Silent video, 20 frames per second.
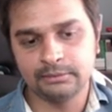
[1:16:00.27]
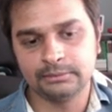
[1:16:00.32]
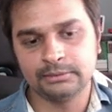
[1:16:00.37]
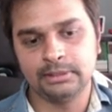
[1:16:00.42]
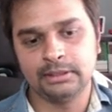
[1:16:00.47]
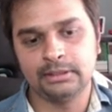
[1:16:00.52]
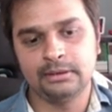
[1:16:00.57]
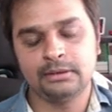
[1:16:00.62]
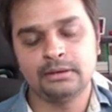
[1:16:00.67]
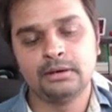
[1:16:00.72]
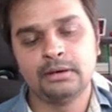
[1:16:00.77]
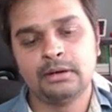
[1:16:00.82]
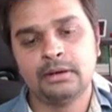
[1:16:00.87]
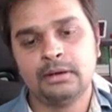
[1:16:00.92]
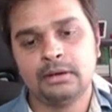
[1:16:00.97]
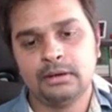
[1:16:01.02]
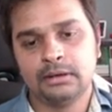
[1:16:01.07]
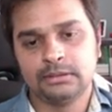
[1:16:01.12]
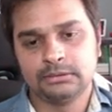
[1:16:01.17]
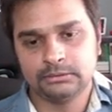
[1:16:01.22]
down there.
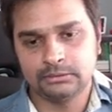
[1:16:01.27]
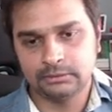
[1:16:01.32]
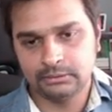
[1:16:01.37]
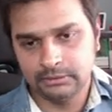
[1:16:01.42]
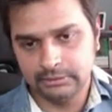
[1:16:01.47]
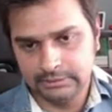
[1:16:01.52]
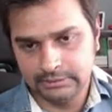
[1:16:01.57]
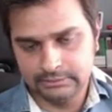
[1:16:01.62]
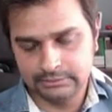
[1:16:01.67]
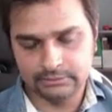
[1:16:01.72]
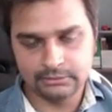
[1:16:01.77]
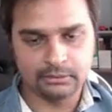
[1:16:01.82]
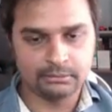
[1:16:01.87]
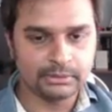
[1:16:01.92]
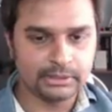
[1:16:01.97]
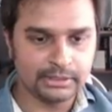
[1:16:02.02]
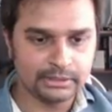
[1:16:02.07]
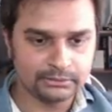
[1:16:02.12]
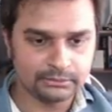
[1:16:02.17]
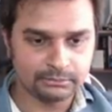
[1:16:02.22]
So all these
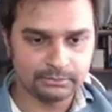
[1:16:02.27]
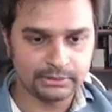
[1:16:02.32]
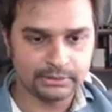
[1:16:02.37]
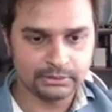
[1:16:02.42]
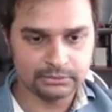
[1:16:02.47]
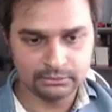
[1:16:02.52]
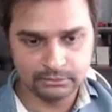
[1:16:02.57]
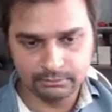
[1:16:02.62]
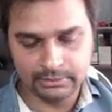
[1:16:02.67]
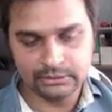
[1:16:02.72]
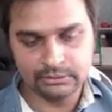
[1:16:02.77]
communities, the